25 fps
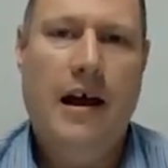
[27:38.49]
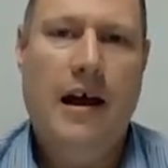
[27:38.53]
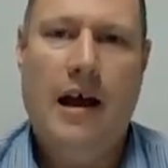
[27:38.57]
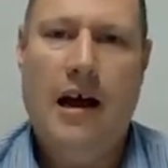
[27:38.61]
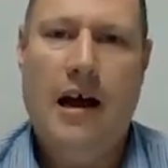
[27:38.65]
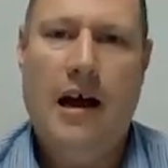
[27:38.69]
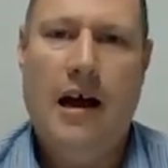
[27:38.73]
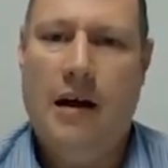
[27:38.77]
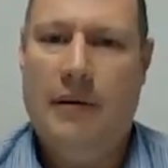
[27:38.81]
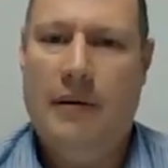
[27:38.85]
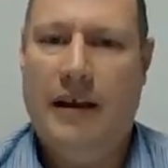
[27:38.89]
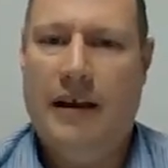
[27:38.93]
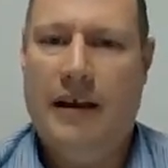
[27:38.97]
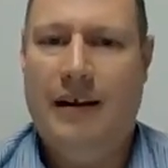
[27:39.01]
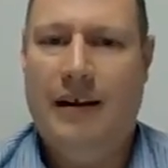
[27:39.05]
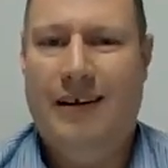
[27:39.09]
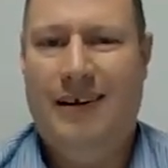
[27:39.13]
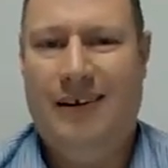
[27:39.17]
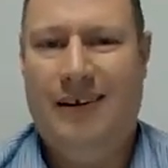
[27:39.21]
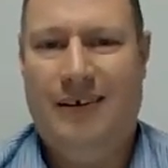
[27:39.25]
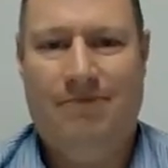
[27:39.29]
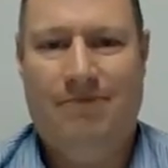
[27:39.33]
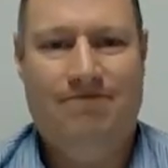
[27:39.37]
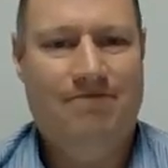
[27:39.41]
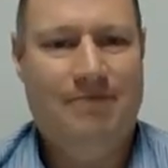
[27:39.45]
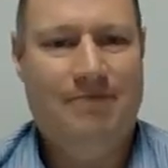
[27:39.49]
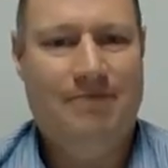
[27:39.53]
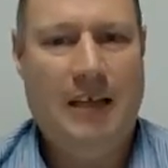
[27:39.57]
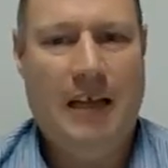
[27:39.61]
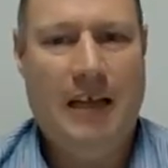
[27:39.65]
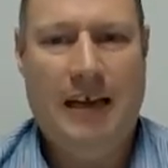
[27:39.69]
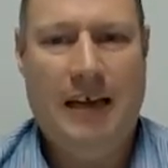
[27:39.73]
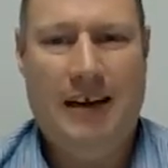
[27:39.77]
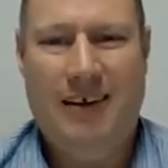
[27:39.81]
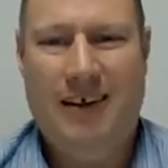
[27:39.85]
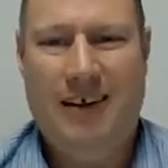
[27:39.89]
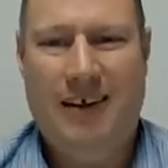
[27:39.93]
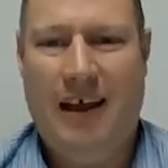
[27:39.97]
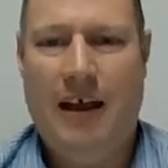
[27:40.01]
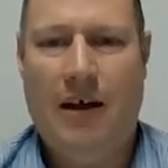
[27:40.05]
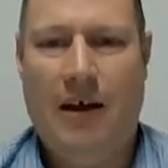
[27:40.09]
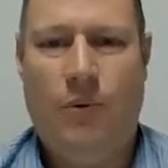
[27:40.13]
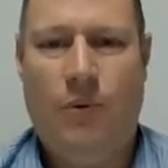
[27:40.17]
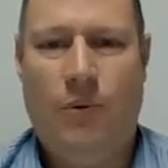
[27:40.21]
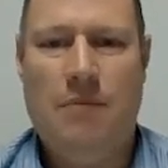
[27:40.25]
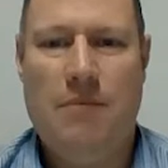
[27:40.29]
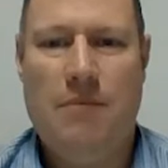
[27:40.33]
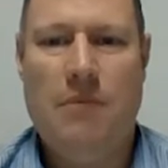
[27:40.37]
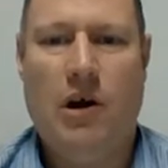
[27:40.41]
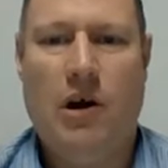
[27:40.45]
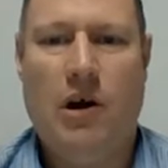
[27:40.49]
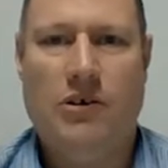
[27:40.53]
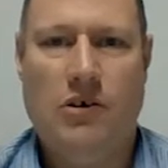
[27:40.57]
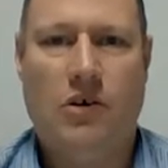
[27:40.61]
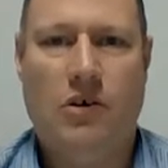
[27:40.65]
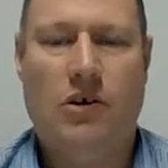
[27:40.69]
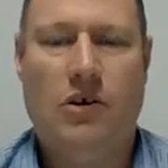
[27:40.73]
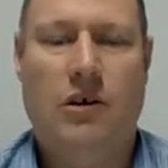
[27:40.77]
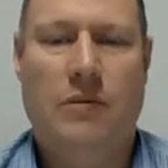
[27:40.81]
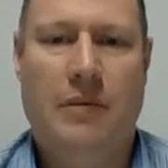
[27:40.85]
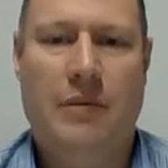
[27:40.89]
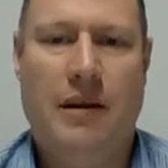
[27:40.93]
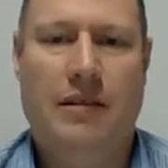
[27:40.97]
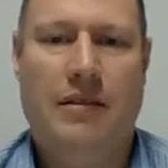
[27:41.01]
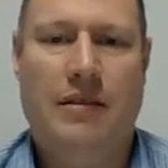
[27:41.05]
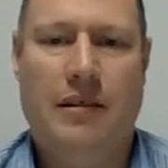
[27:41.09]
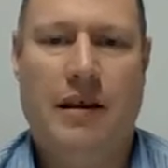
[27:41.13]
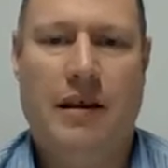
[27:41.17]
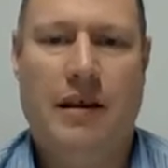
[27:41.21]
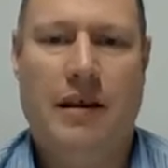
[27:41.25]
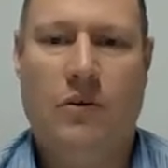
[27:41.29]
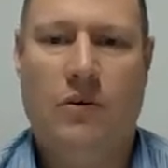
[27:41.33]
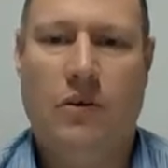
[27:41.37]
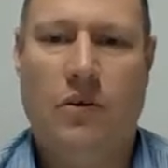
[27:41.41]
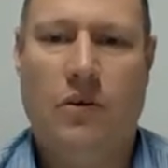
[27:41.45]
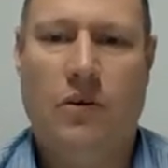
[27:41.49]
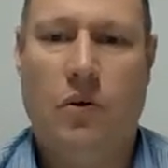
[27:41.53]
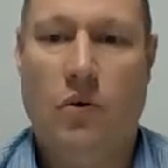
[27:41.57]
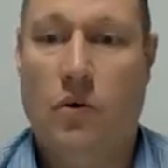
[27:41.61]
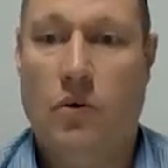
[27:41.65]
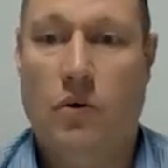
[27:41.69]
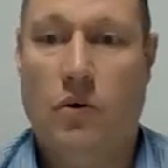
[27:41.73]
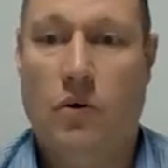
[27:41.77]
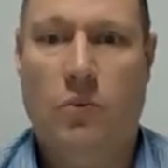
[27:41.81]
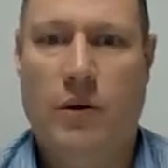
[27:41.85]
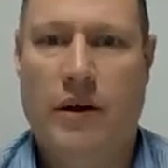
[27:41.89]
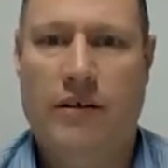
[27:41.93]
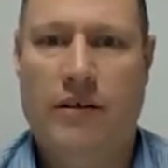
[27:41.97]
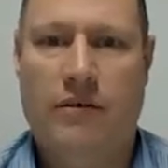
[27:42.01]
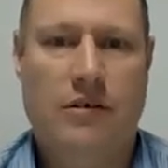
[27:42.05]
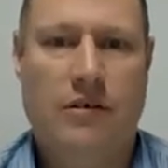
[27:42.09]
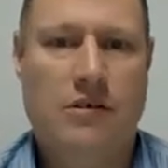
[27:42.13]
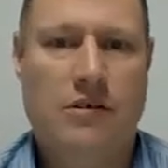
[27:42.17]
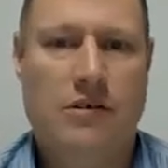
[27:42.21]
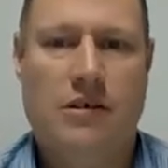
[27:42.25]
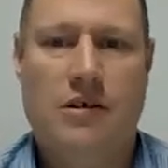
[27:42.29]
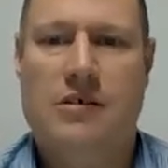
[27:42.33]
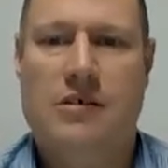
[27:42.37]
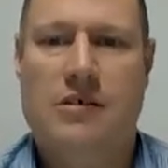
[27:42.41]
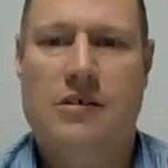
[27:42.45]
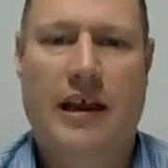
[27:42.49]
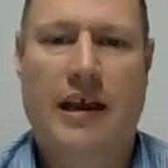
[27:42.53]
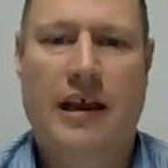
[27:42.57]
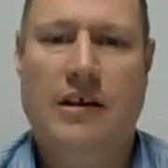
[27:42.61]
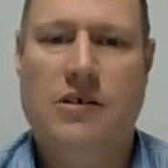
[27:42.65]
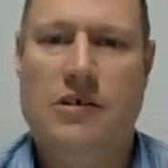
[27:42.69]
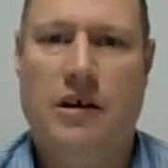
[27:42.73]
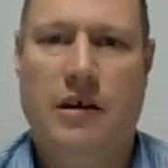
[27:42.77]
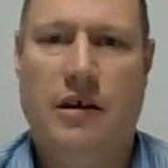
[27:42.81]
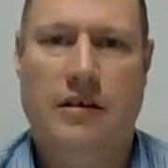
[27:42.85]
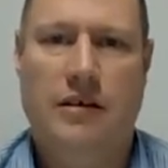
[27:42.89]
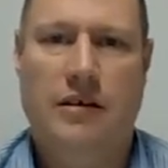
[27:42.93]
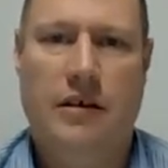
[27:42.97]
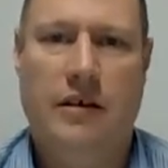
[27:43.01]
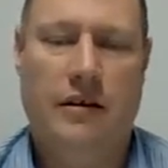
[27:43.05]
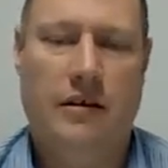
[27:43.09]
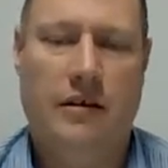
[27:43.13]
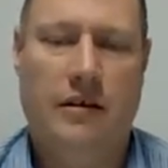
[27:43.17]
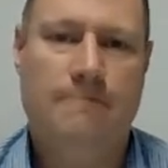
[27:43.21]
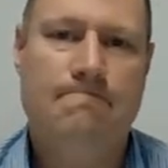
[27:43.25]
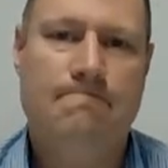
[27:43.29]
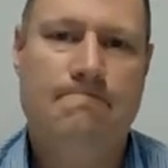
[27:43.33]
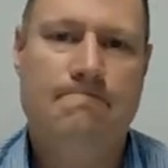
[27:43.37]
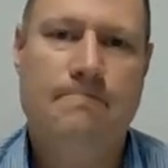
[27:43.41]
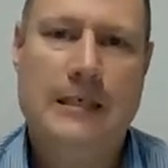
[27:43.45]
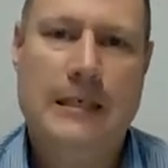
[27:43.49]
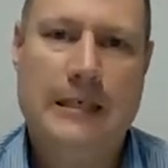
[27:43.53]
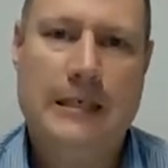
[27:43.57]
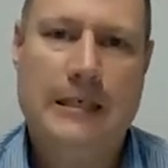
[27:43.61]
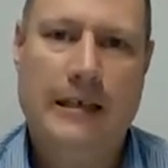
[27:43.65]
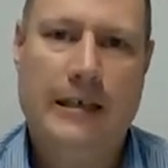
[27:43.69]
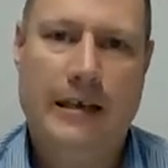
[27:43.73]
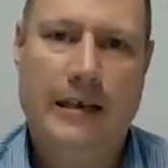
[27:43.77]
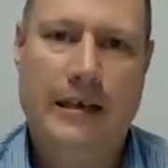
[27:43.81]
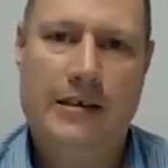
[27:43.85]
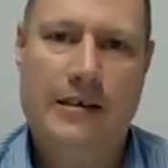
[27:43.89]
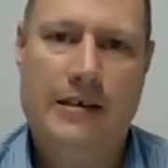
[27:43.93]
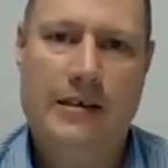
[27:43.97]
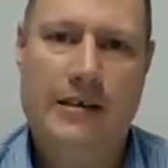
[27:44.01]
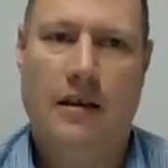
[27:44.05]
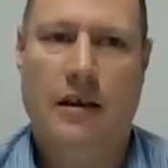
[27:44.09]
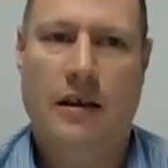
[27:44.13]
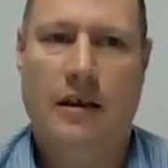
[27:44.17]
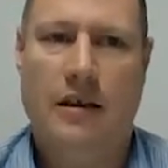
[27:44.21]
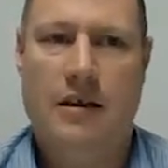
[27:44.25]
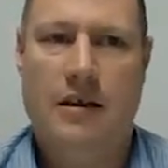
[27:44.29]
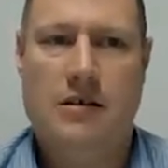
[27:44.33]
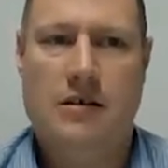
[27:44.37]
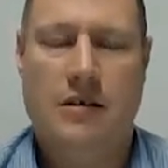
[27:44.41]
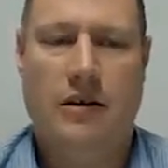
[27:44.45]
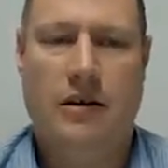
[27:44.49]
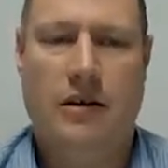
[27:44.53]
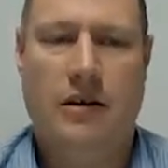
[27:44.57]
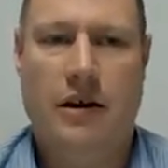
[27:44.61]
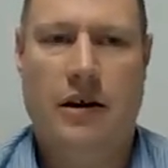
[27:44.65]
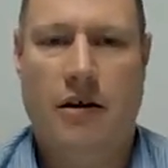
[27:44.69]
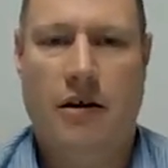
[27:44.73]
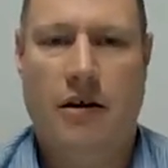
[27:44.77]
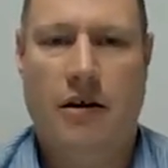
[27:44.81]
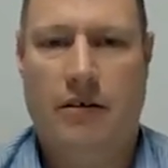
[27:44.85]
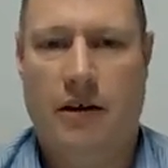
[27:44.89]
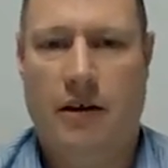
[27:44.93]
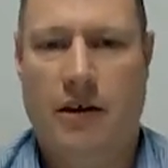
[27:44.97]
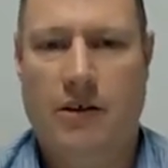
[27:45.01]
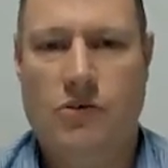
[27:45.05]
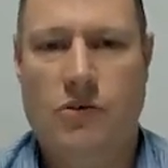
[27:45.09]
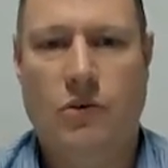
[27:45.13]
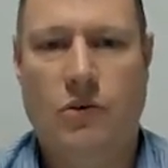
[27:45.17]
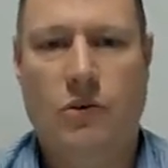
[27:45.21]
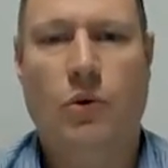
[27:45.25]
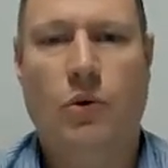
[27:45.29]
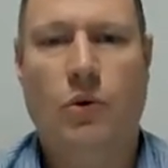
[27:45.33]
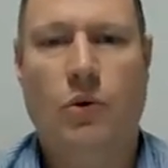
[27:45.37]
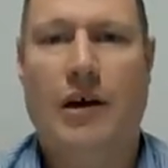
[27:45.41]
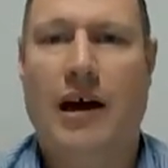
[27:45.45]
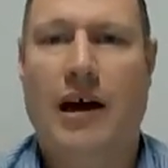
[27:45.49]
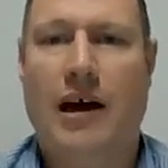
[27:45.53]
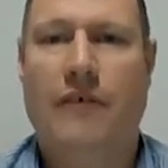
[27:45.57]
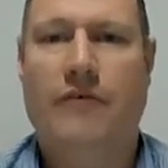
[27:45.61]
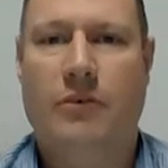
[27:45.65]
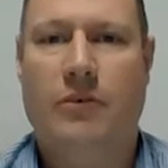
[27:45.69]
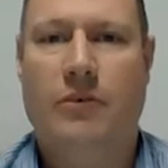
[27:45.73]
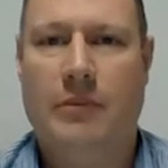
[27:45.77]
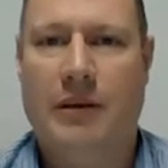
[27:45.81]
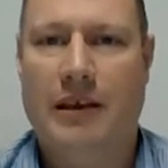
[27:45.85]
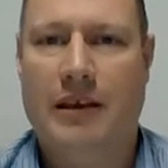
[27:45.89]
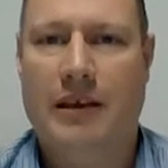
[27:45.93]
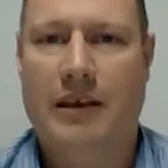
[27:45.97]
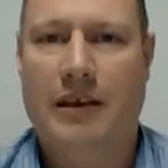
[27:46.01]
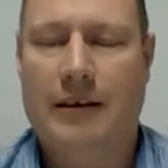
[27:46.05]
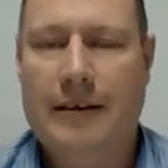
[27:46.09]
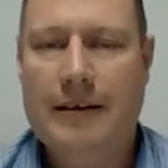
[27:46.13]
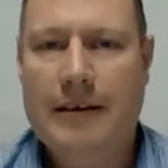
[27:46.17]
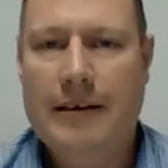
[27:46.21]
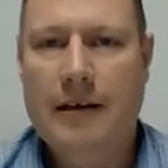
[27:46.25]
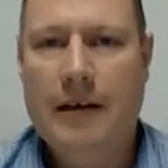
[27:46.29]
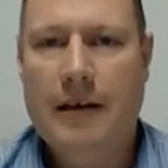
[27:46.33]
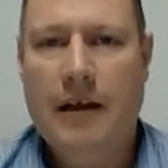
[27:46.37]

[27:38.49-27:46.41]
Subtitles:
And how we might document that, or whether it's just a handshake deal. Here's the keys, and I know the kids will look after me.